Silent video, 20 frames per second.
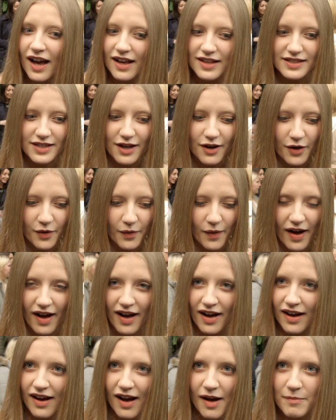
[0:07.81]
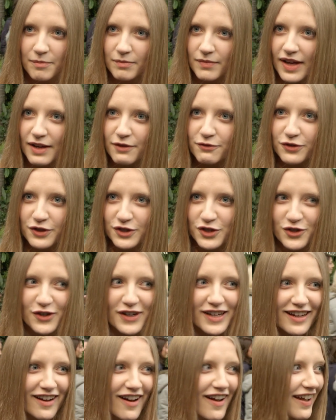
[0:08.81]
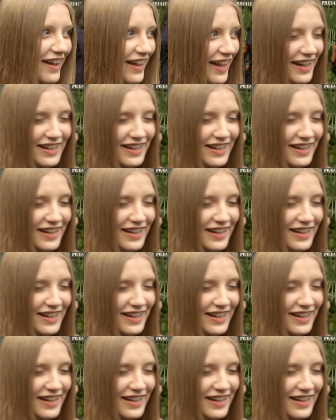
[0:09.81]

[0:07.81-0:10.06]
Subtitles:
So I'm in for a treat out here.